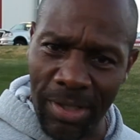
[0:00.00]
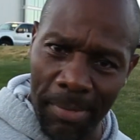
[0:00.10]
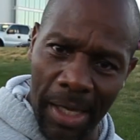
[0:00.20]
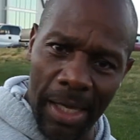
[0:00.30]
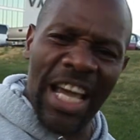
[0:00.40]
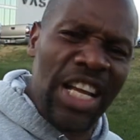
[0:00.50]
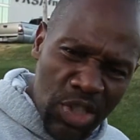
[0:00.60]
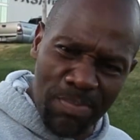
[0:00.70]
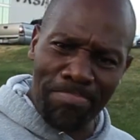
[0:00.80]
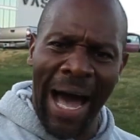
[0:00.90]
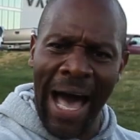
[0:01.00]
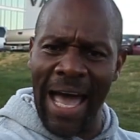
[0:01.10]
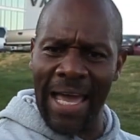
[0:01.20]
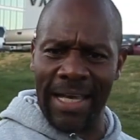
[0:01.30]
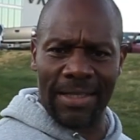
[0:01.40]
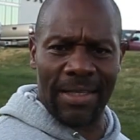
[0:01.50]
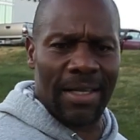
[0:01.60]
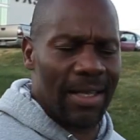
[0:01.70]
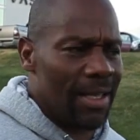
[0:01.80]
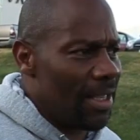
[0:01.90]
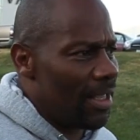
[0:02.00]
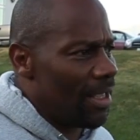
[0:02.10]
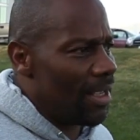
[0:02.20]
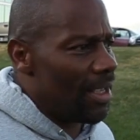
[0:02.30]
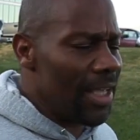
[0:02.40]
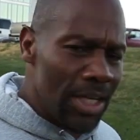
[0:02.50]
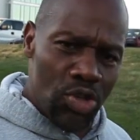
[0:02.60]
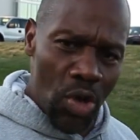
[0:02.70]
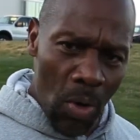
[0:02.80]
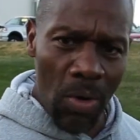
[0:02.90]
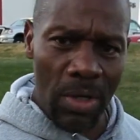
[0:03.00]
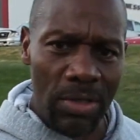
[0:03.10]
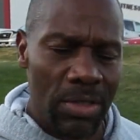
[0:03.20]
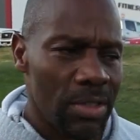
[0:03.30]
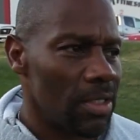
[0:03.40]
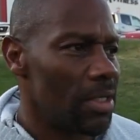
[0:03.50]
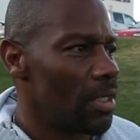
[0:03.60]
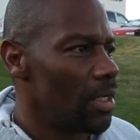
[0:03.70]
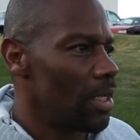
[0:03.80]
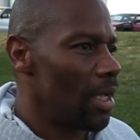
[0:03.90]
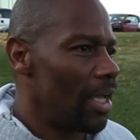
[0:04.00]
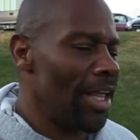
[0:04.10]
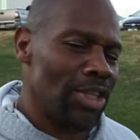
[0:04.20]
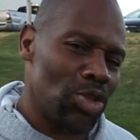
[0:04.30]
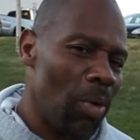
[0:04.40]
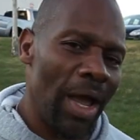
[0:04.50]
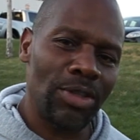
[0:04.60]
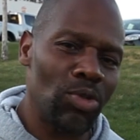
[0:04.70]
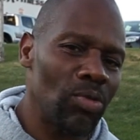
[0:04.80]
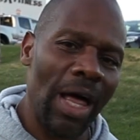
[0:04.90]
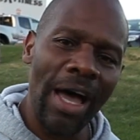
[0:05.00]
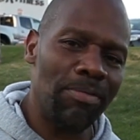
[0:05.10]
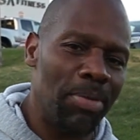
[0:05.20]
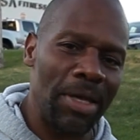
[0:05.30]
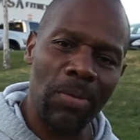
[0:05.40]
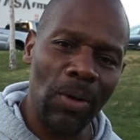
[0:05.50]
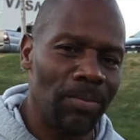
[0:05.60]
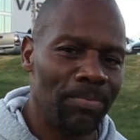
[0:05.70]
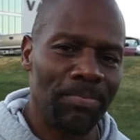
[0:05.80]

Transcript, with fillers: to me. It is mine. It is yours. And that's the way I do life, people.